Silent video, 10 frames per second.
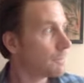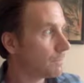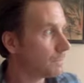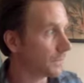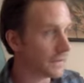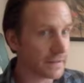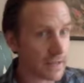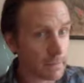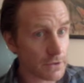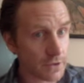But these
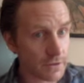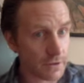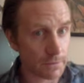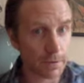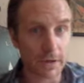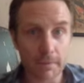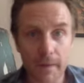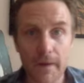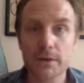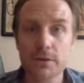images that you're putting
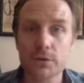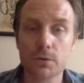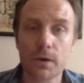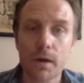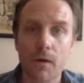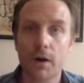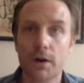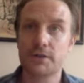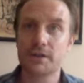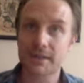behind you are
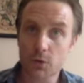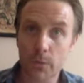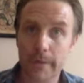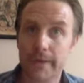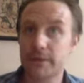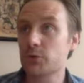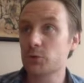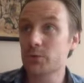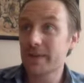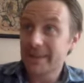just as a way
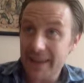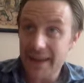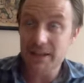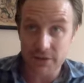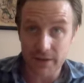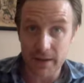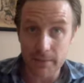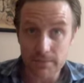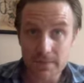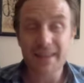to engage
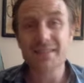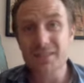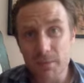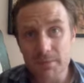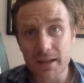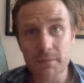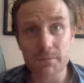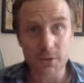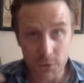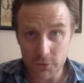them. And sometimes,
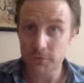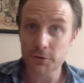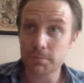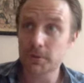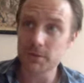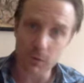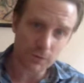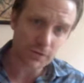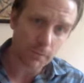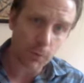you'll put the
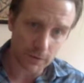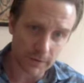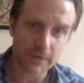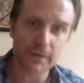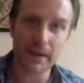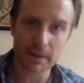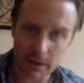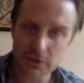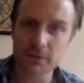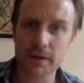most important thing and
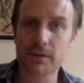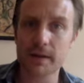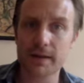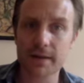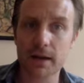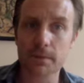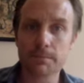make sure they write it down.